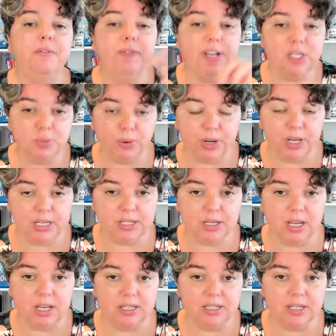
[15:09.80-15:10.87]
Facebook
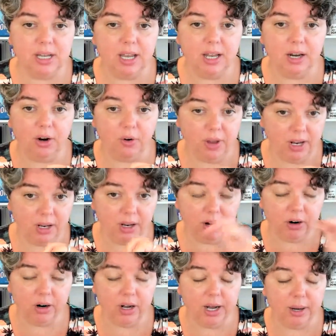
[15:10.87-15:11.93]
is integrate
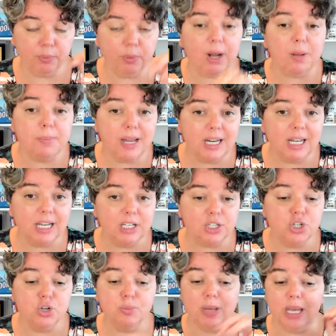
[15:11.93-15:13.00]
or recommending it
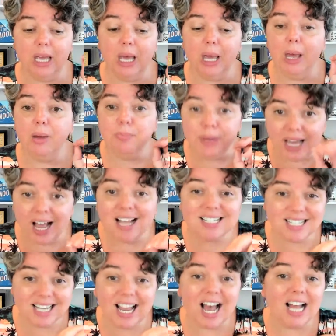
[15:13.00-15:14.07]
to me because
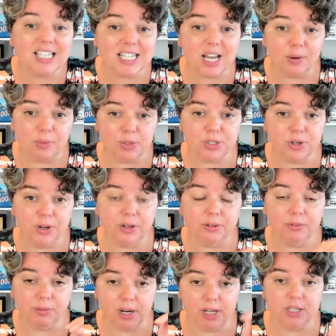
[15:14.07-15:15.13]
the content was good,
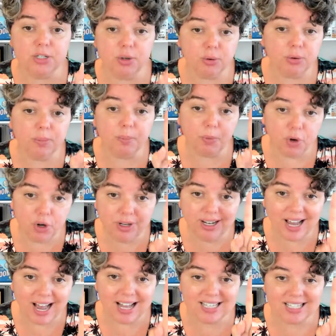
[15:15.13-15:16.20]
right? So good
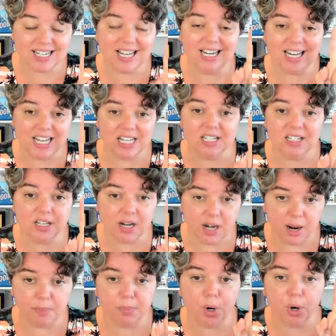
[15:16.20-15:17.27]
content is
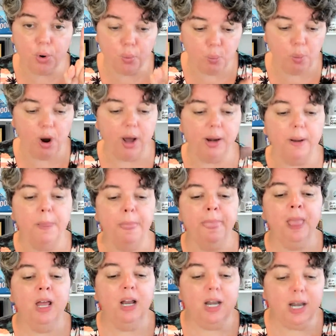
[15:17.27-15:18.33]
number one.
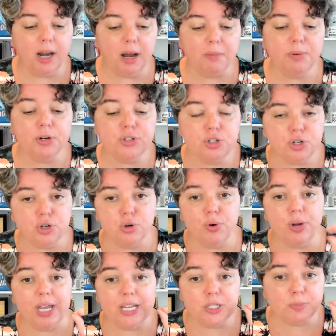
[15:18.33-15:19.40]
Number two
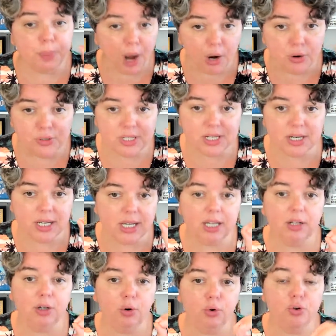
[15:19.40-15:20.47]
is posting
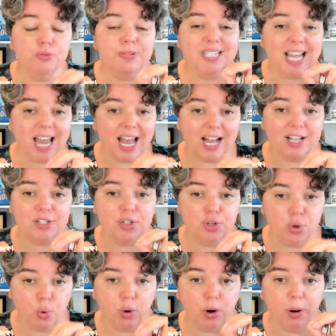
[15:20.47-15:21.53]
in groups as
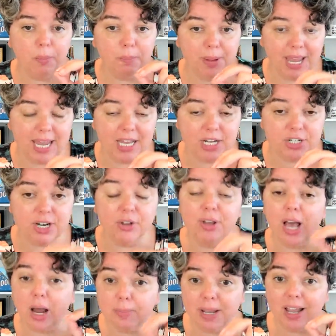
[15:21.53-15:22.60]
your page. Now you
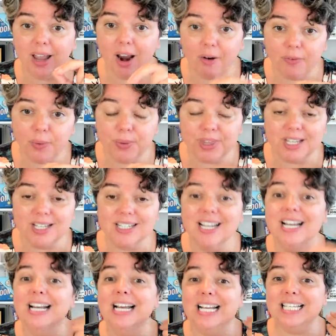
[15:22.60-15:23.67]
got to be careful with this.
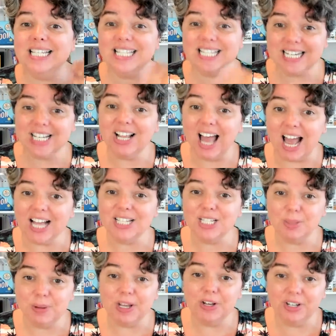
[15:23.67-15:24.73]
It still has to
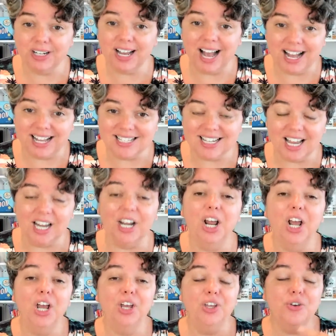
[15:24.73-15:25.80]
be good content.
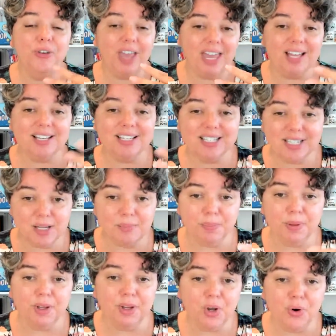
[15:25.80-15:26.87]
You can't
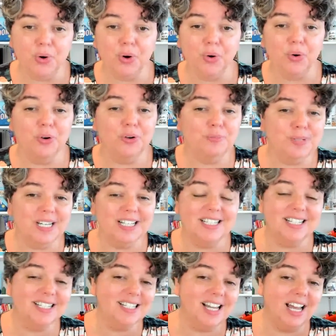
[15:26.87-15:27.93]
simply go to groups and
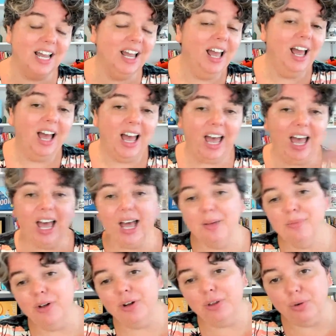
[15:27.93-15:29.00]
just say, I'm
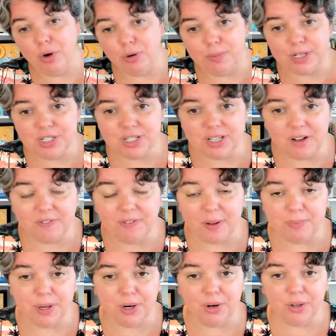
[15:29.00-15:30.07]
going to throw a bunch of stuff
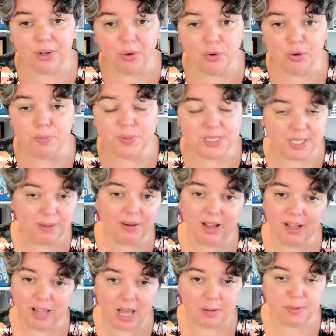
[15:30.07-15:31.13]
up here in the groups and a
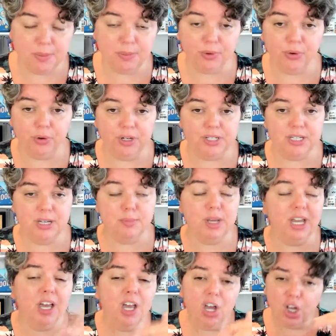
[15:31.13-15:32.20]
lot of people are going to see
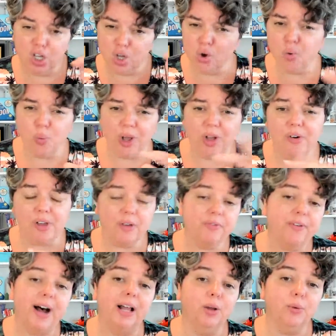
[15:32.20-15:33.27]
me. You will get
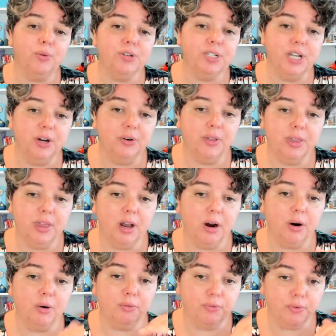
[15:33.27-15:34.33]
followers here and
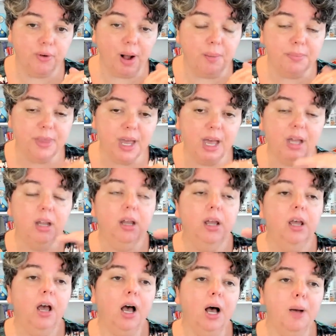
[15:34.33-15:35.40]
there from that.
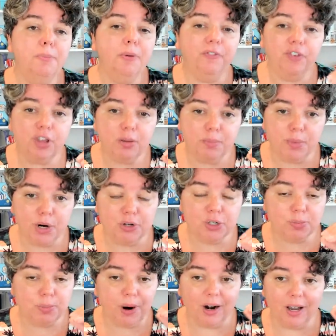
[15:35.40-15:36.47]
But for the
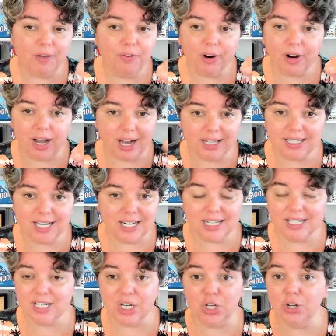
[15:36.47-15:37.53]
most part, if your content
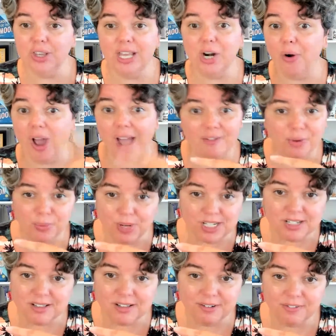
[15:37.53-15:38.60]
isn't good, they don't have a
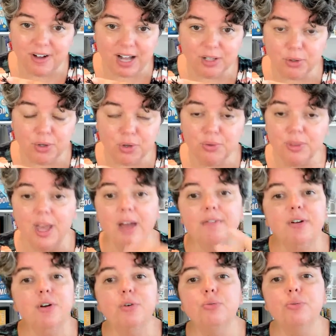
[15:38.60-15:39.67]
reason to follow you. They have
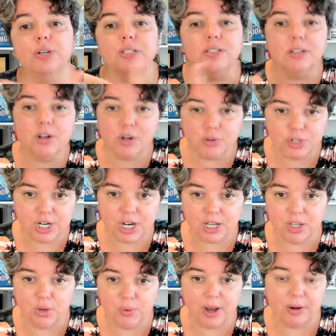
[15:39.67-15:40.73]
no reason to go check
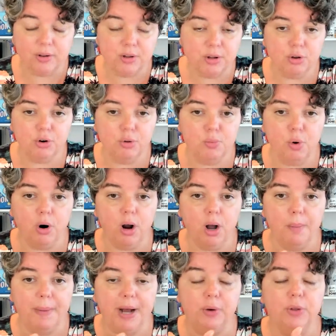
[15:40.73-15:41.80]
you out and learn more
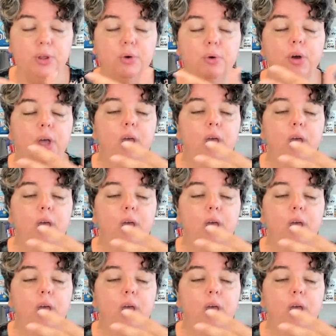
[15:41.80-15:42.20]
about you.